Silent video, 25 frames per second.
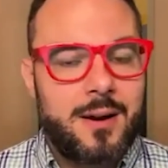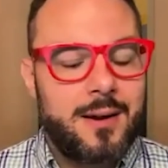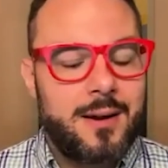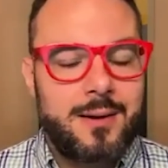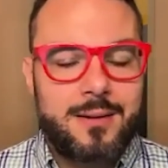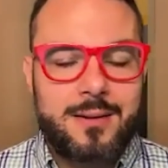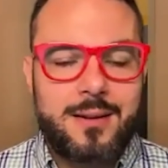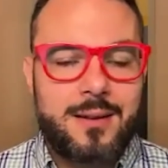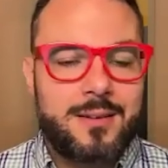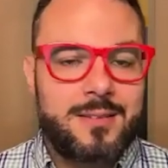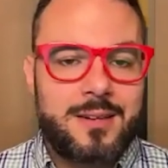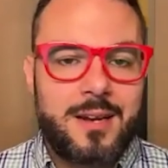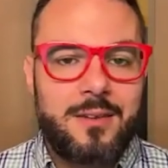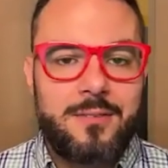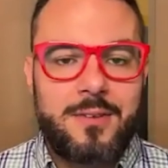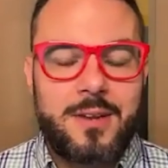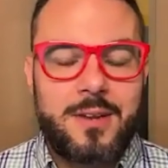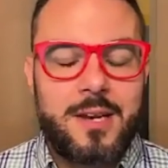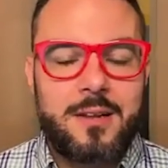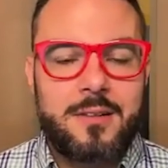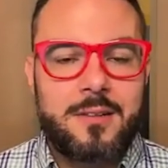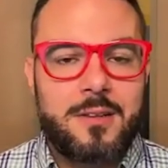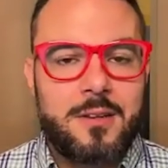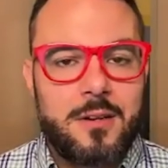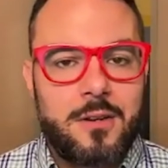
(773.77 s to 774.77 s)
and it doesn't have
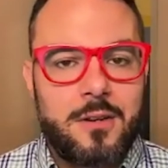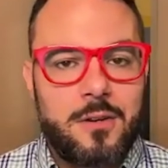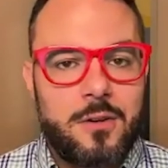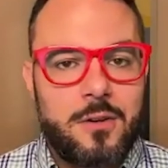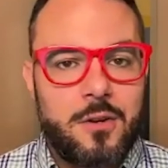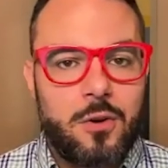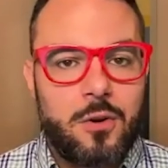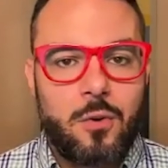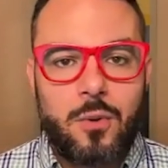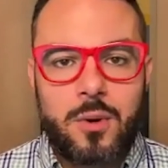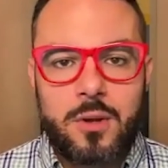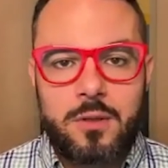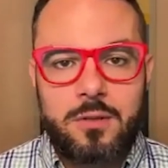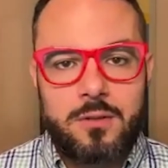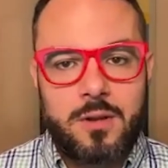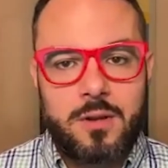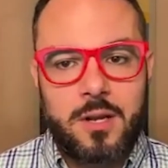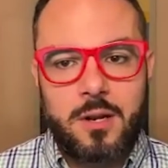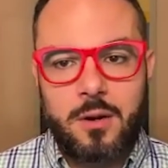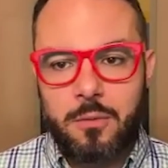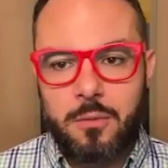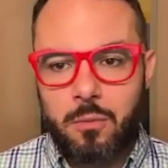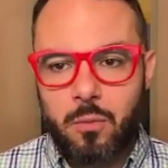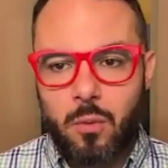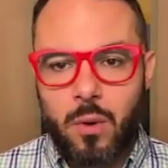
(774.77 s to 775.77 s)
anything to do with you know